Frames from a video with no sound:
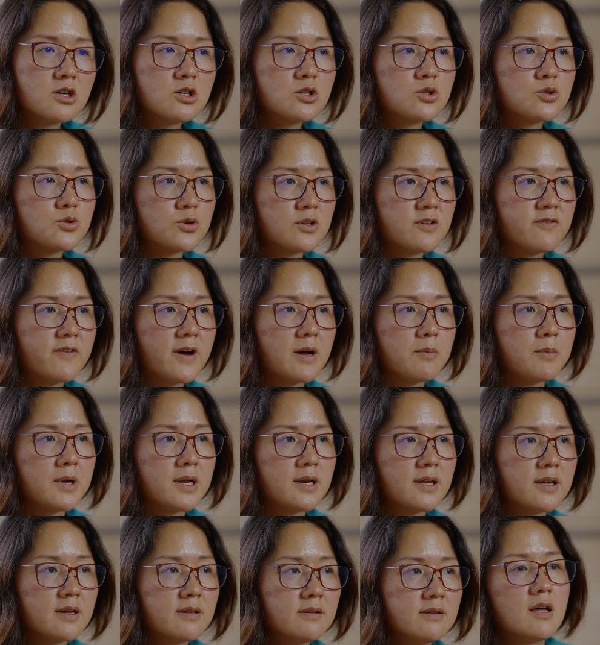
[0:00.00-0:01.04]
25
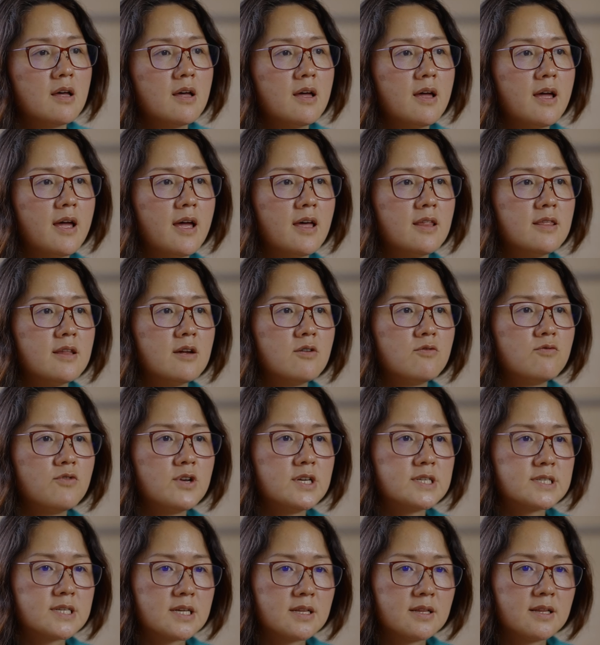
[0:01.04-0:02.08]
million, and then
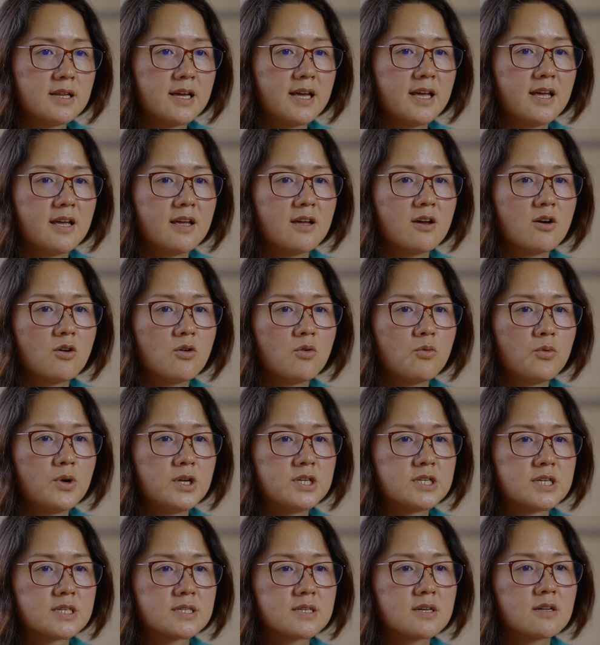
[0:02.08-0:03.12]
recently, we
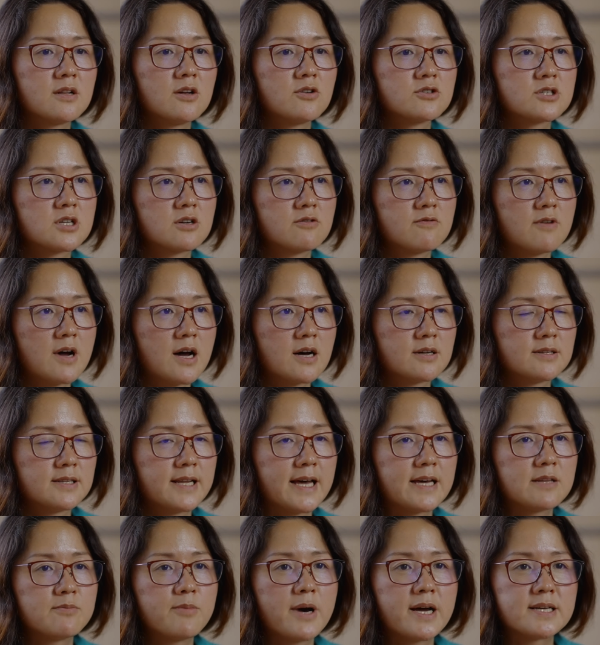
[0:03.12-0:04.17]
just closed a round
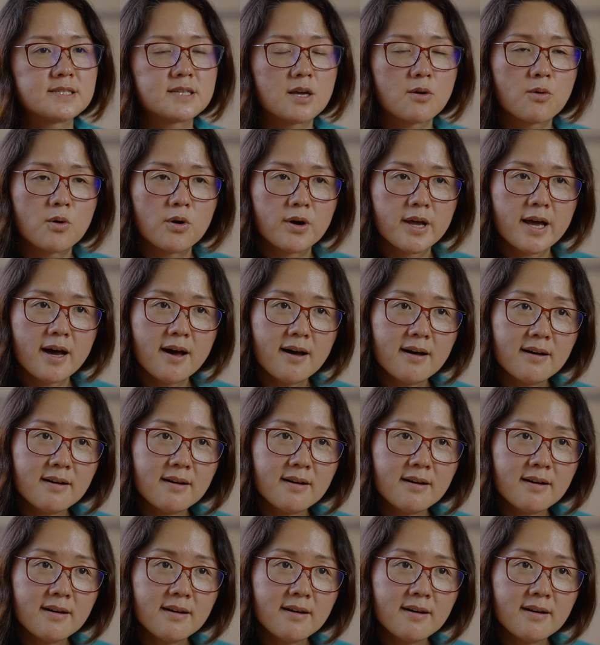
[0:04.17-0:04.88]
led by Sequoia